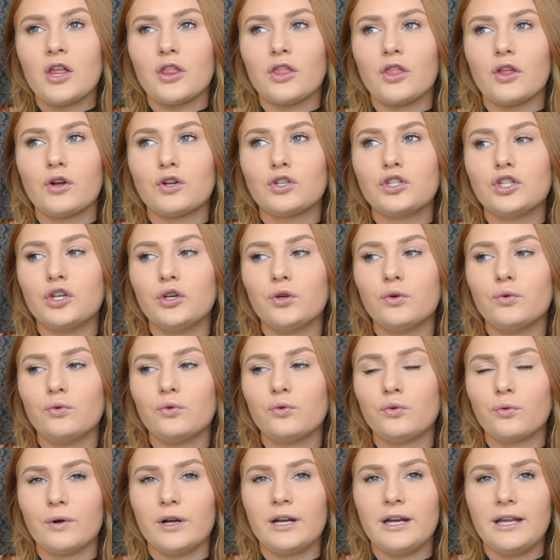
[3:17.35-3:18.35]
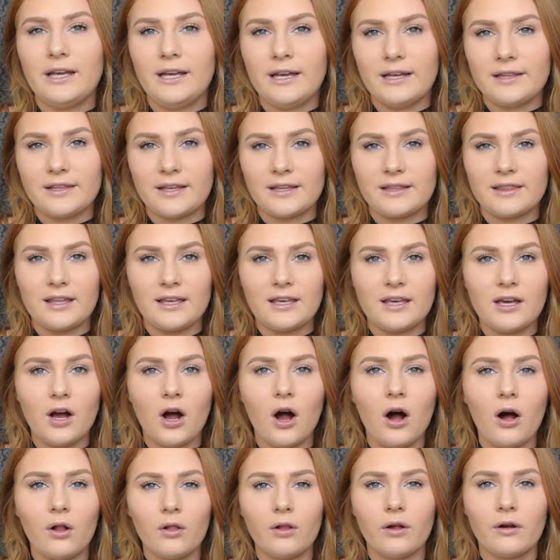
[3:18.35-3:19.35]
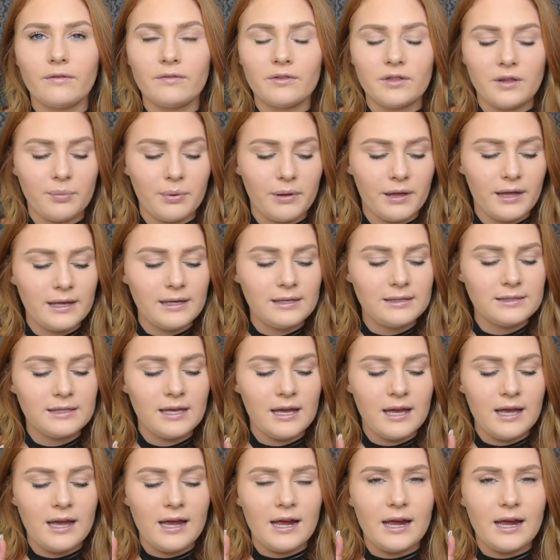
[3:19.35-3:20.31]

they're too gritty and like they get all over the place.